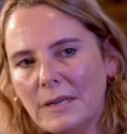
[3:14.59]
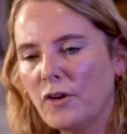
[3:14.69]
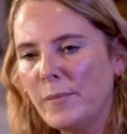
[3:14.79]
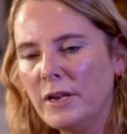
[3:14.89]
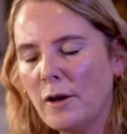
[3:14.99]

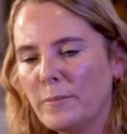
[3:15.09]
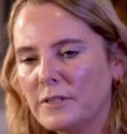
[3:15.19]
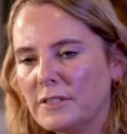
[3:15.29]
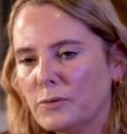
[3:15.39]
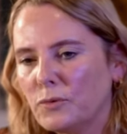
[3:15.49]
mean,
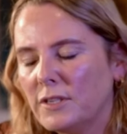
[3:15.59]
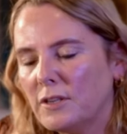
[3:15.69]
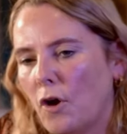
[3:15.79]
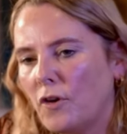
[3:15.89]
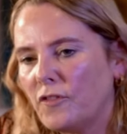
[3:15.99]
numbers is always
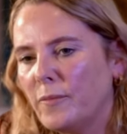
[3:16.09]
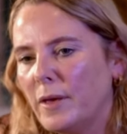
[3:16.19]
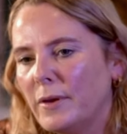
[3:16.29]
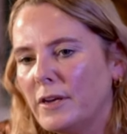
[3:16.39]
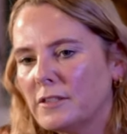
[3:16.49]
hard for
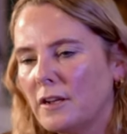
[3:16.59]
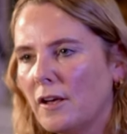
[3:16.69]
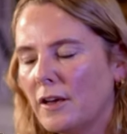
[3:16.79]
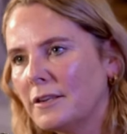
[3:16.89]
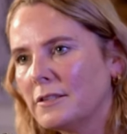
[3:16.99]
me, because I like